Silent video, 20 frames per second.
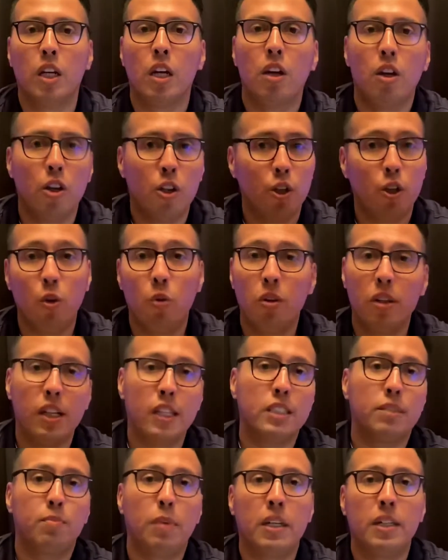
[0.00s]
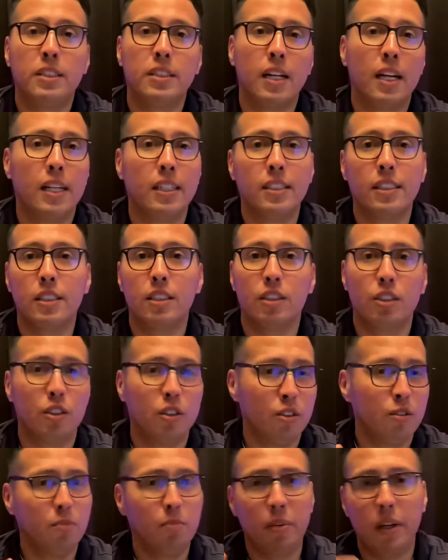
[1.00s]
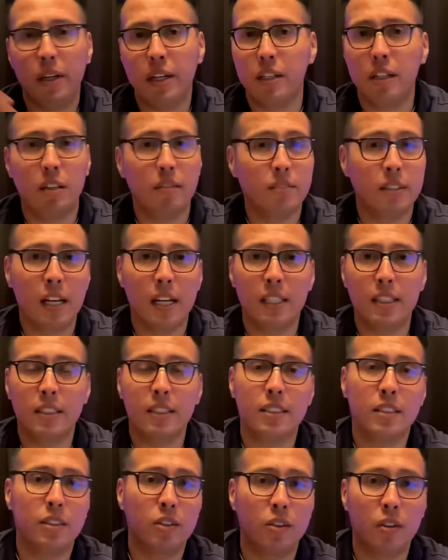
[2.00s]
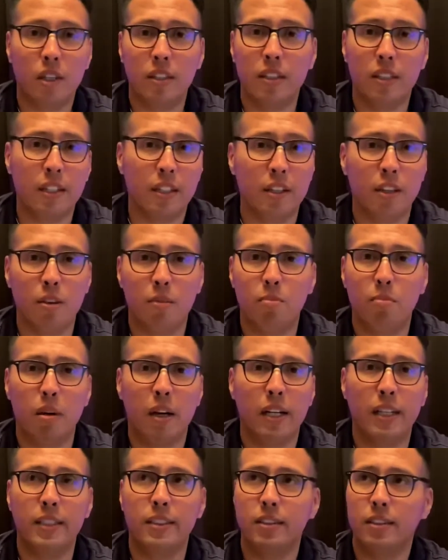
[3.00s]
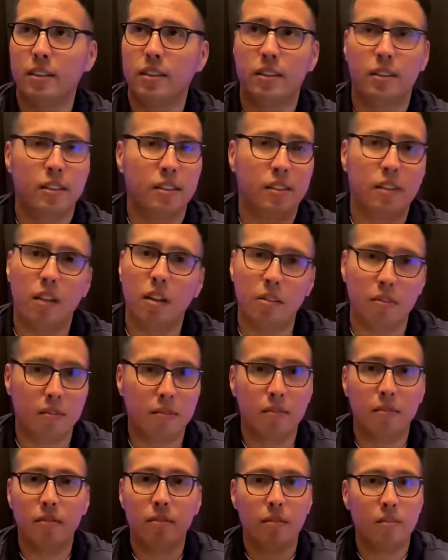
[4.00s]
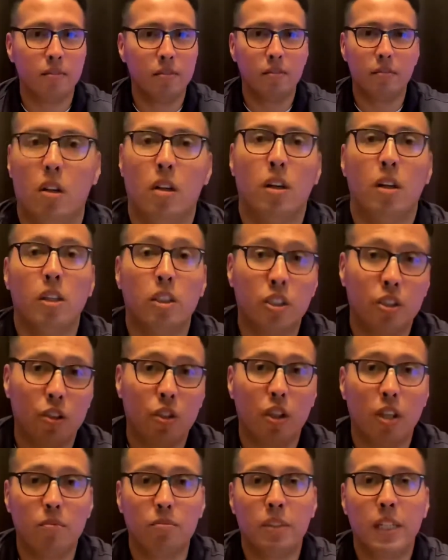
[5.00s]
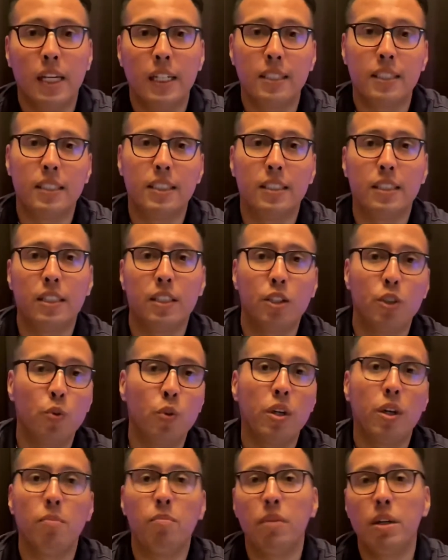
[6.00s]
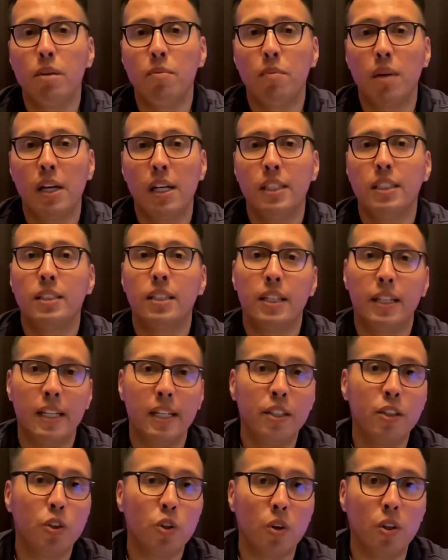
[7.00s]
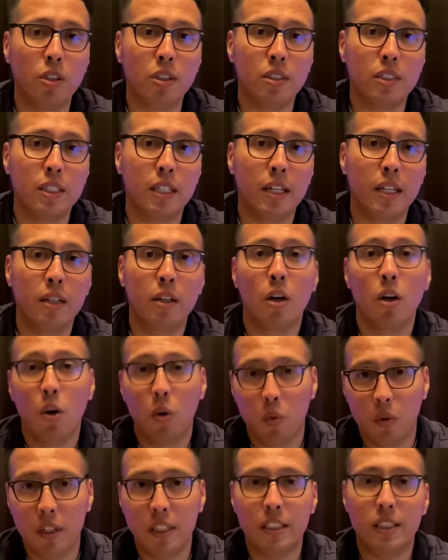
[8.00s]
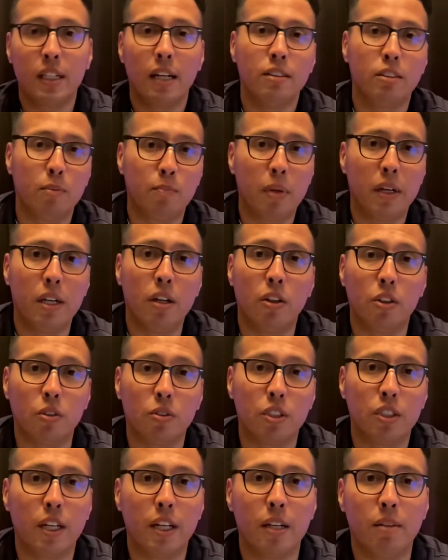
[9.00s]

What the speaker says: No one likes paying taxes. You pay enough taxes throughout the year buying stuff. So come tax season, you want to minimize the hit you're going to take when it's time to pay Uncle Sam.